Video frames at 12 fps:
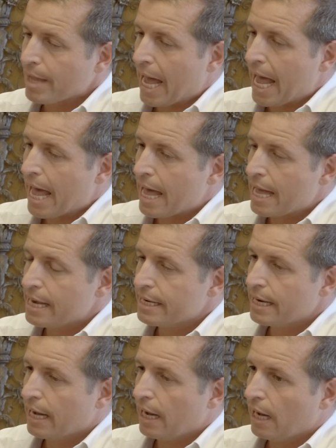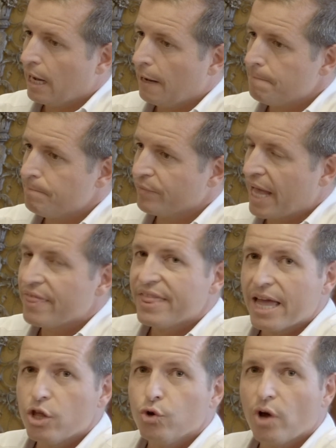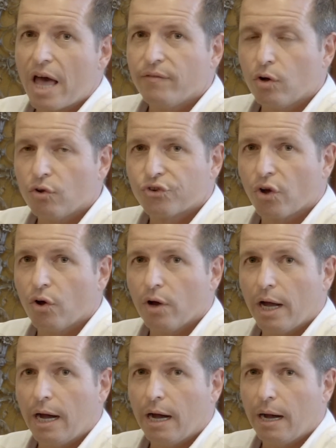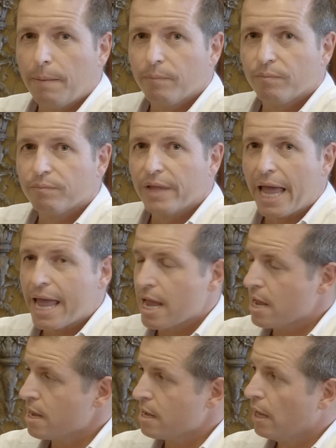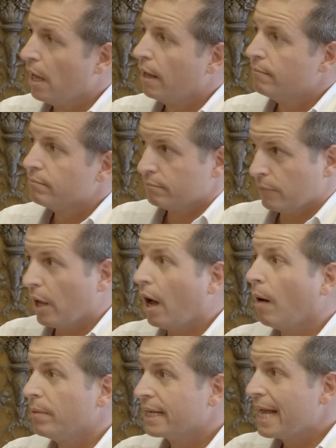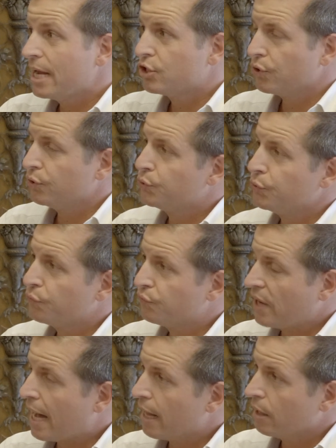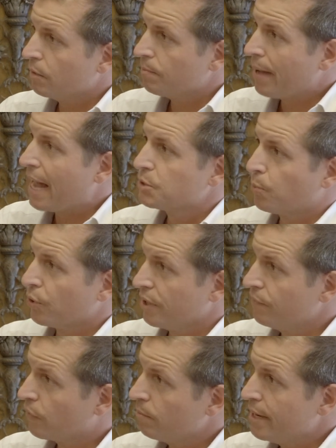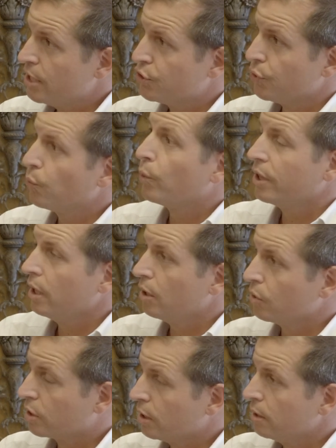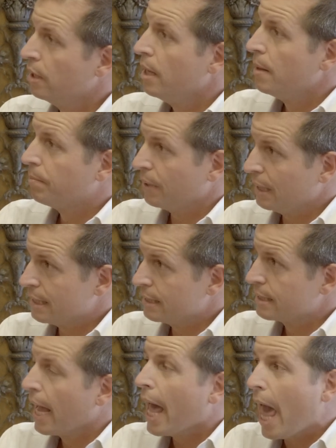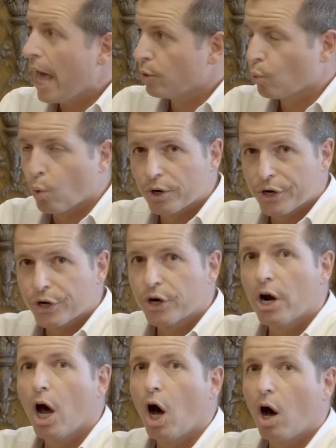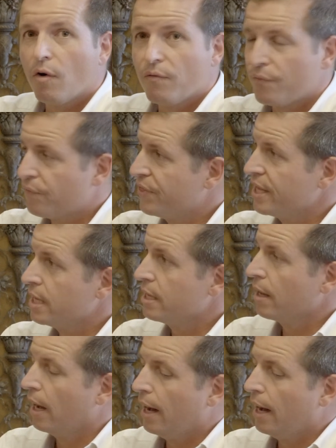And then you have also a obligation to file passport information with the local police headquarters of the